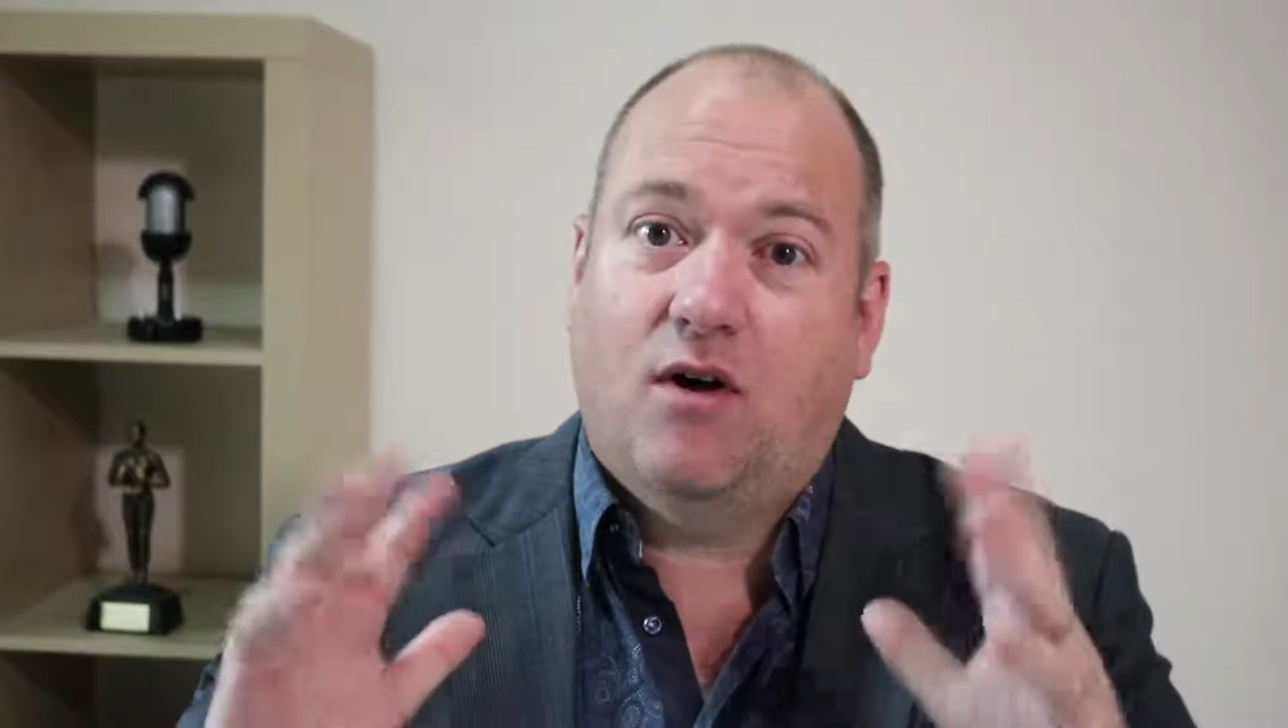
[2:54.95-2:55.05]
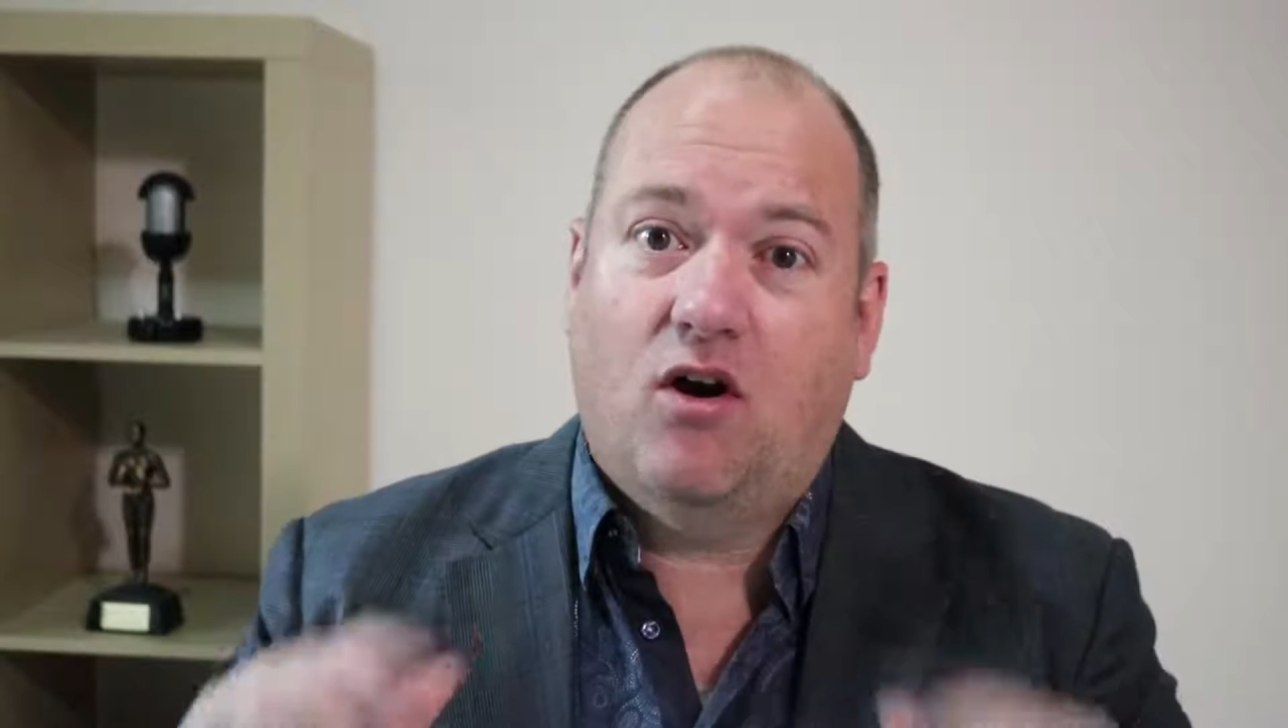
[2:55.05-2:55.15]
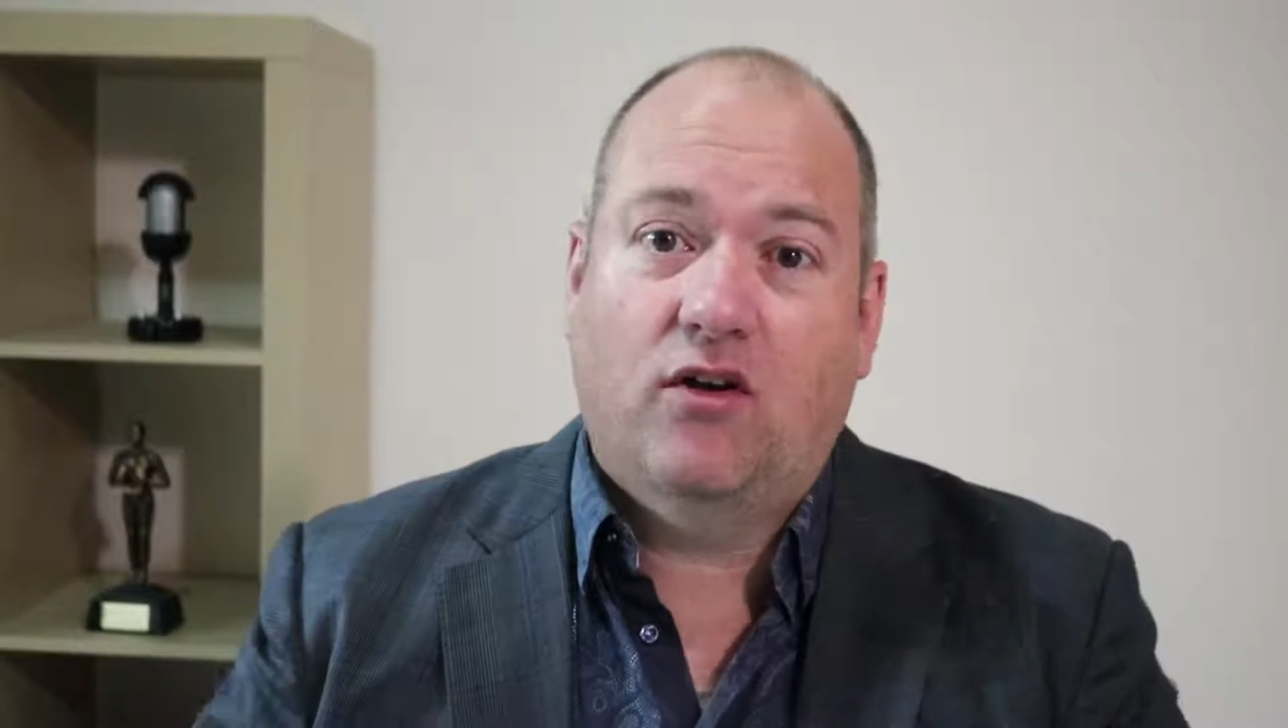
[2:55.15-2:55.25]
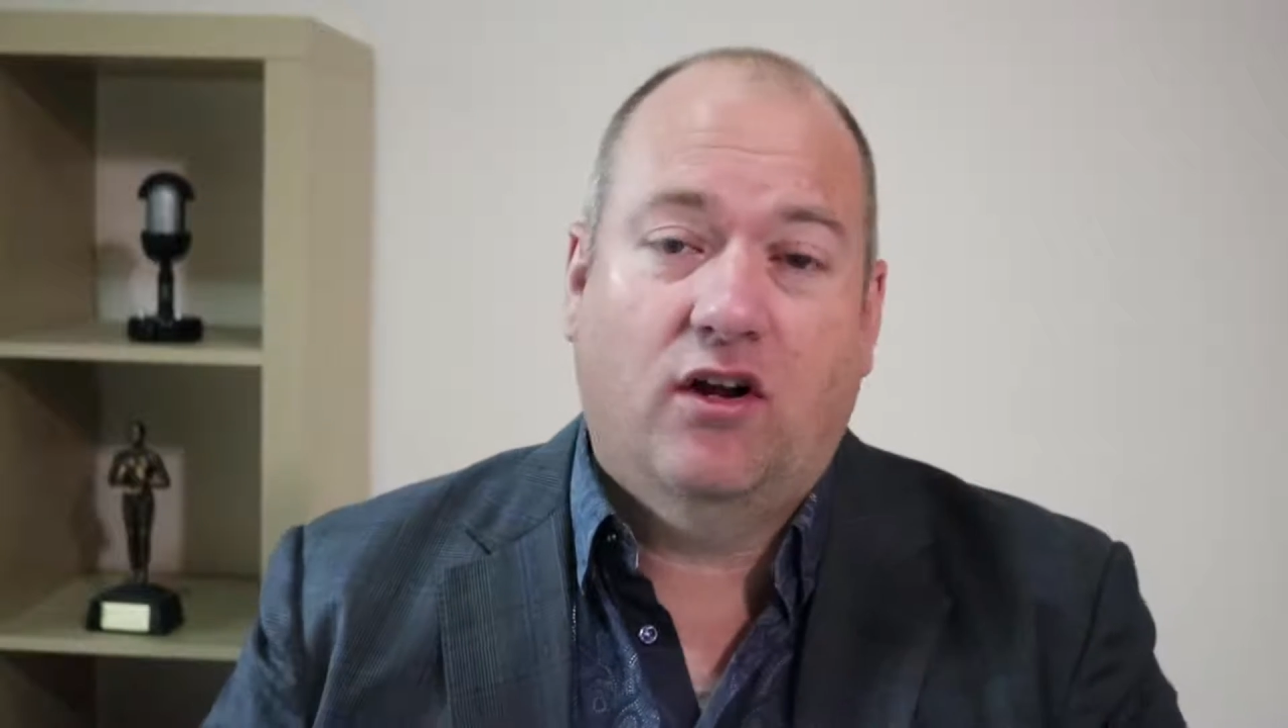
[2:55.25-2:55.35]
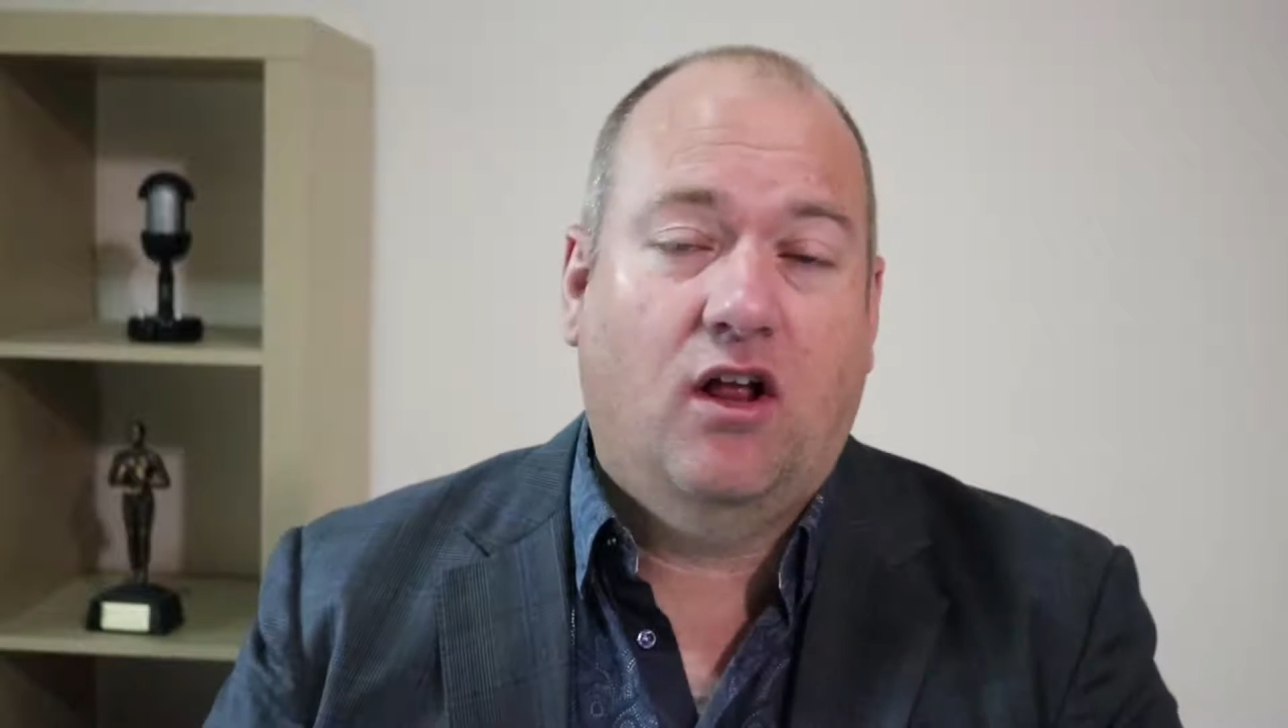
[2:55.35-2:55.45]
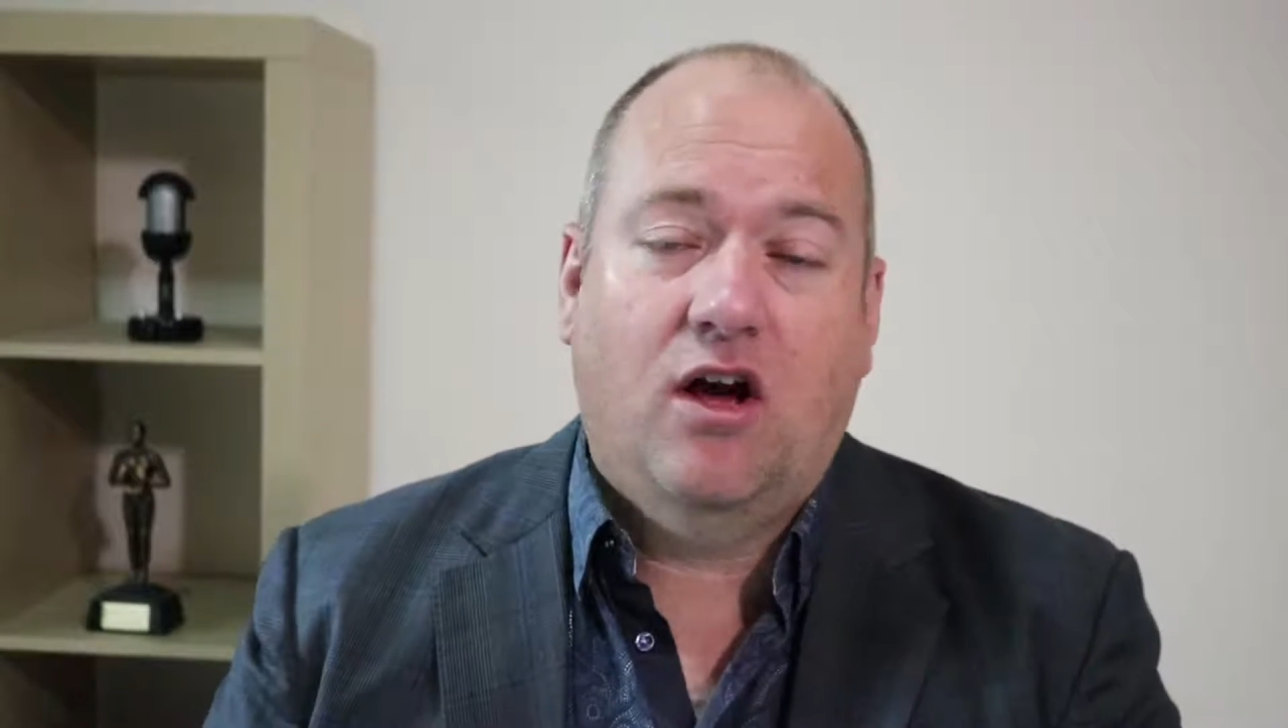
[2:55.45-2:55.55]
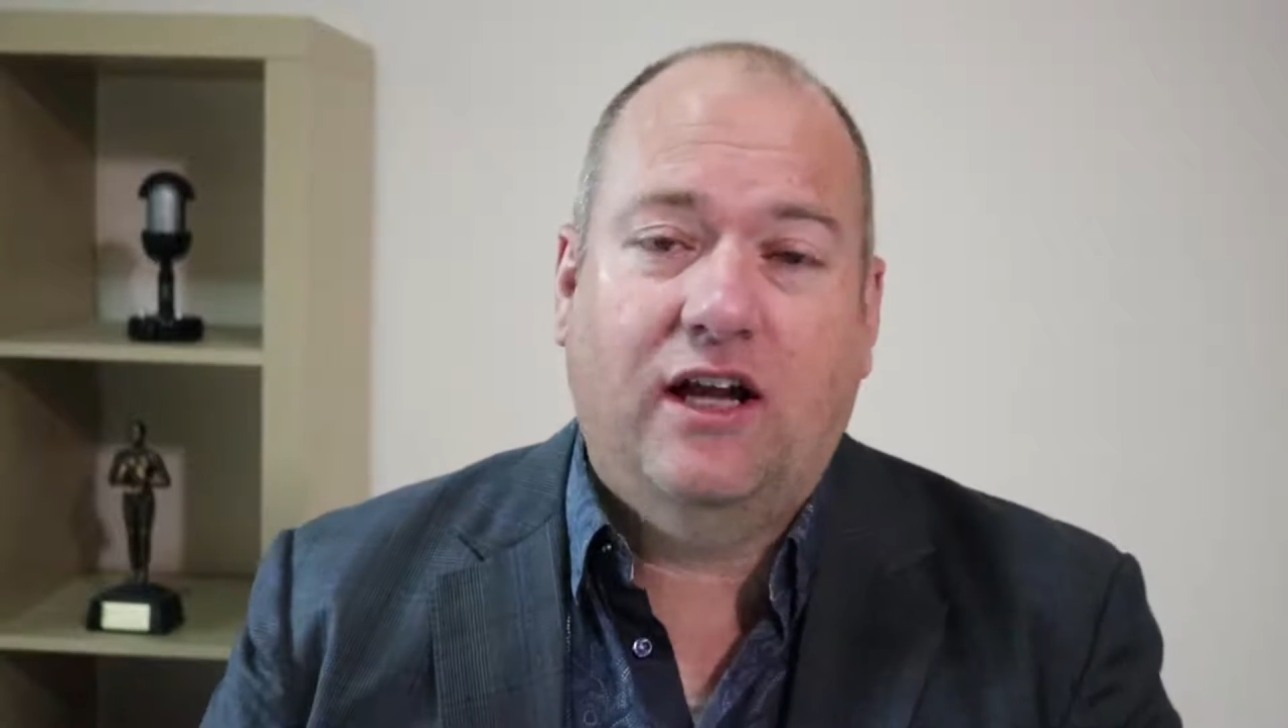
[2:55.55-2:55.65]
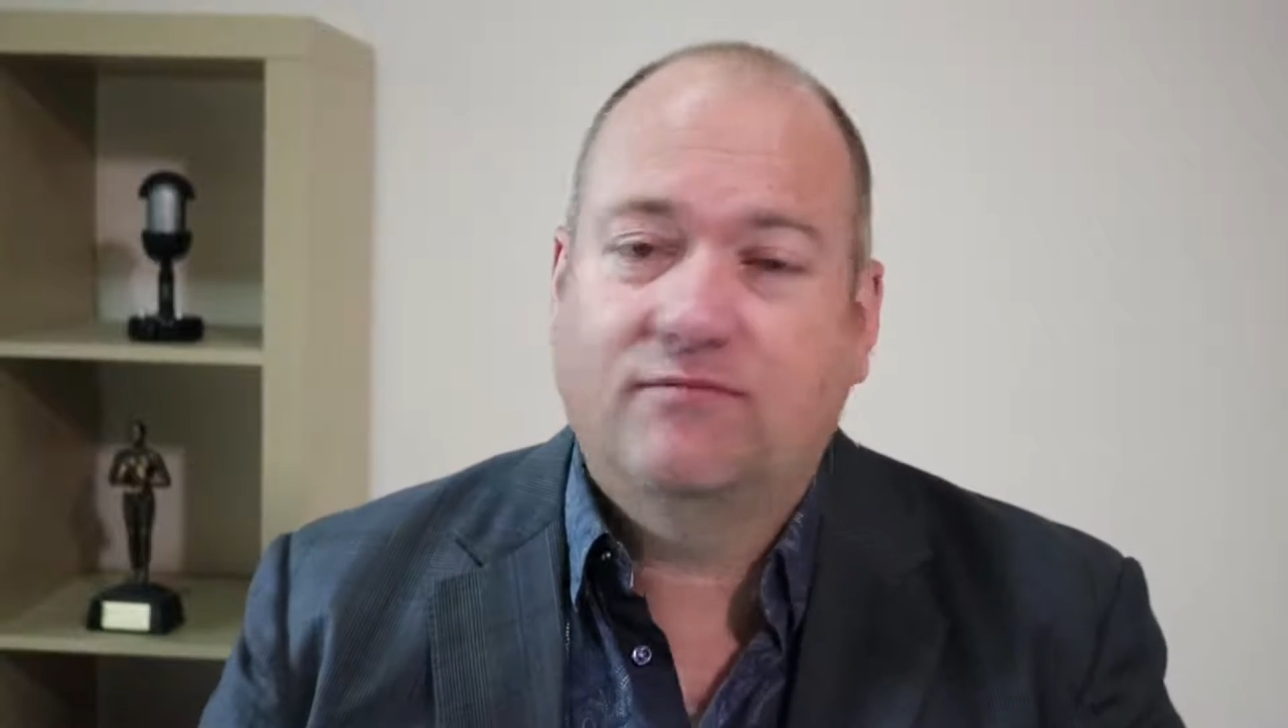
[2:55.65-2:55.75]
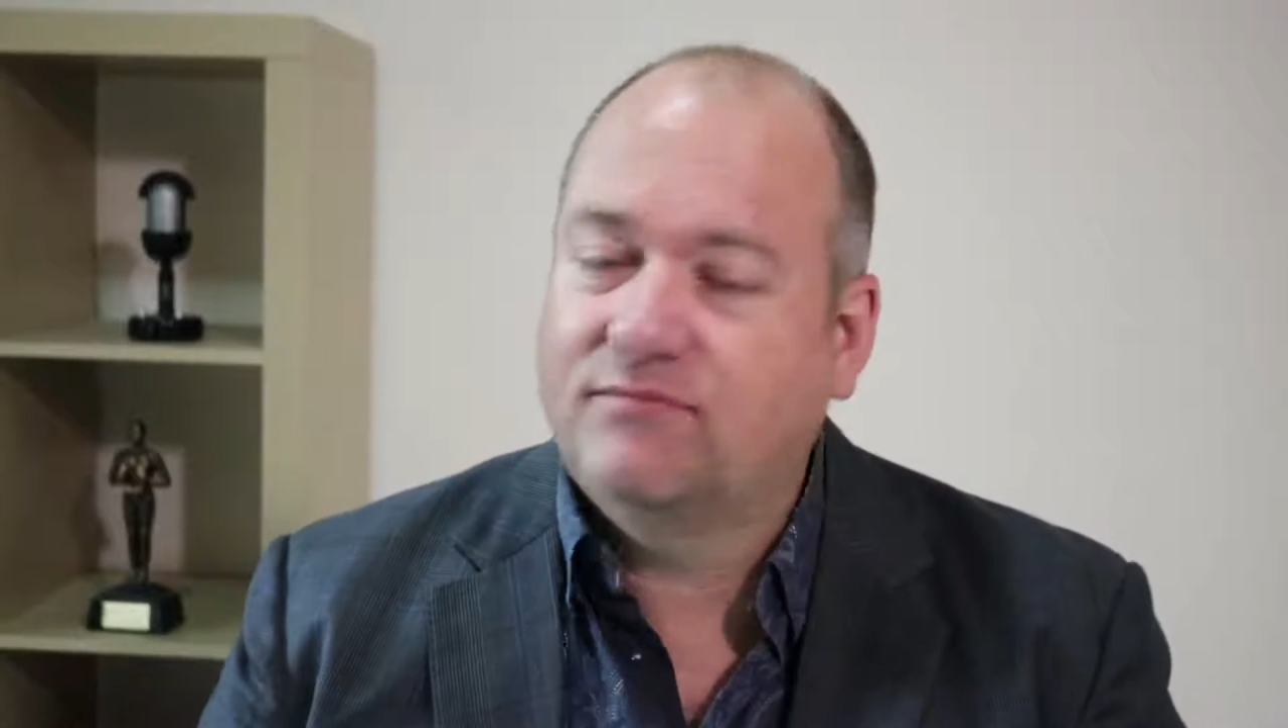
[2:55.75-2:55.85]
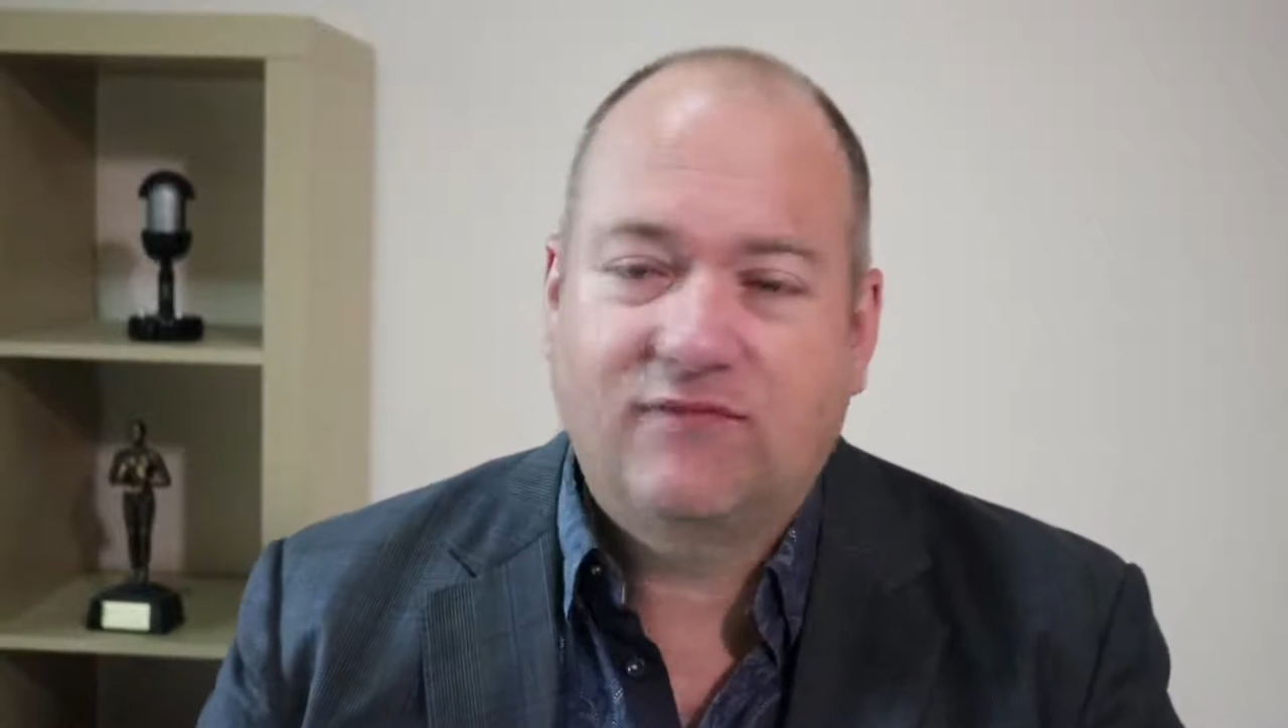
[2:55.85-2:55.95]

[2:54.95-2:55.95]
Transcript: online,